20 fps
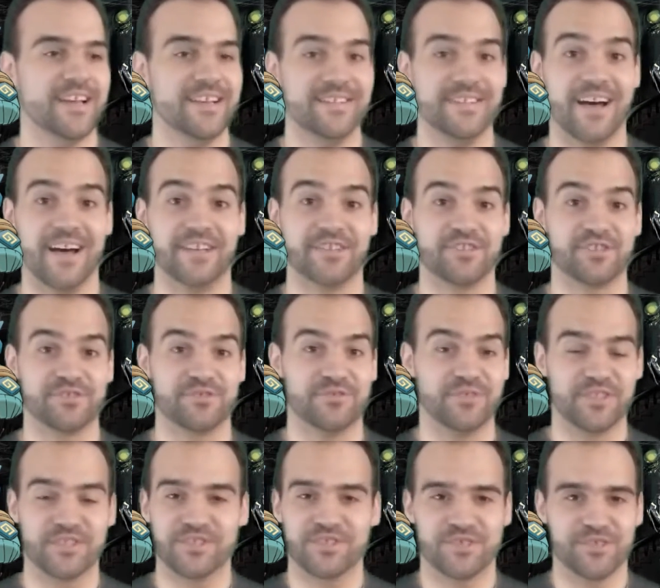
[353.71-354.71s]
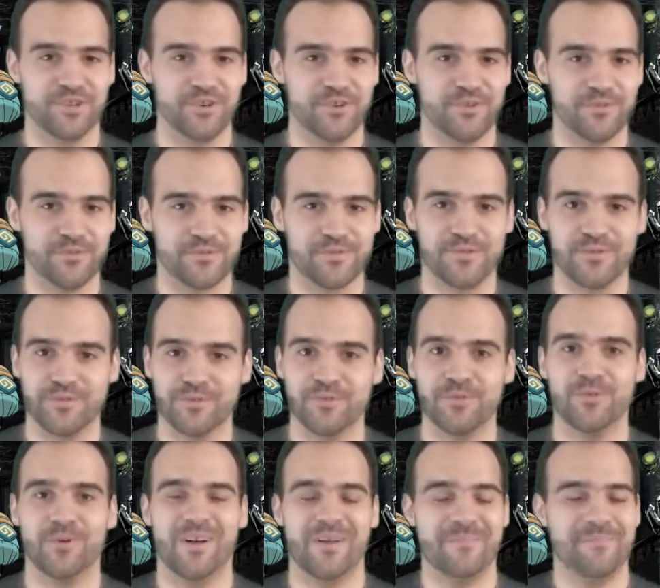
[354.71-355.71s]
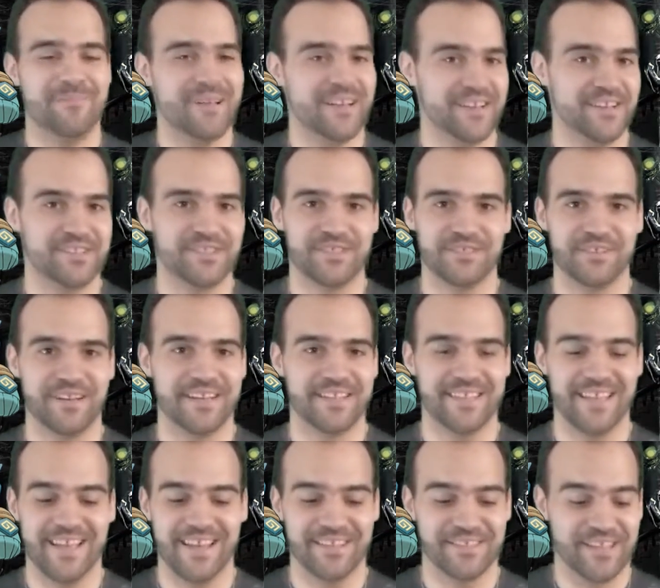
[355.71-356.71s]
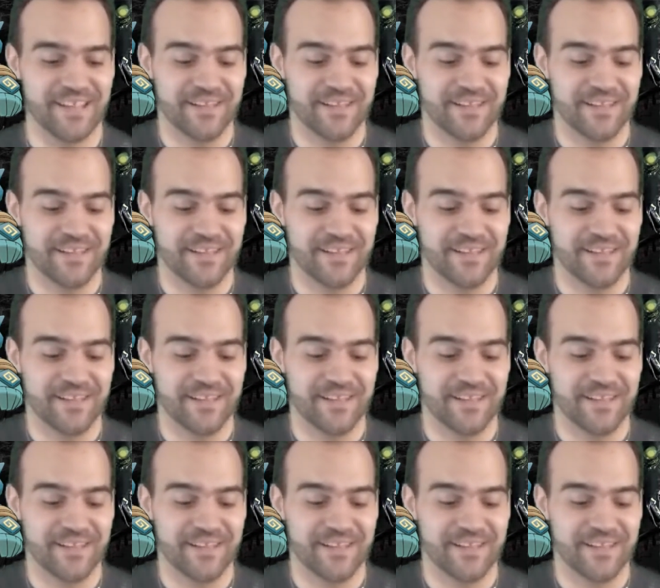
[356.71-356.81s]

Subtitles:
It not just looks so cool and menacing right there.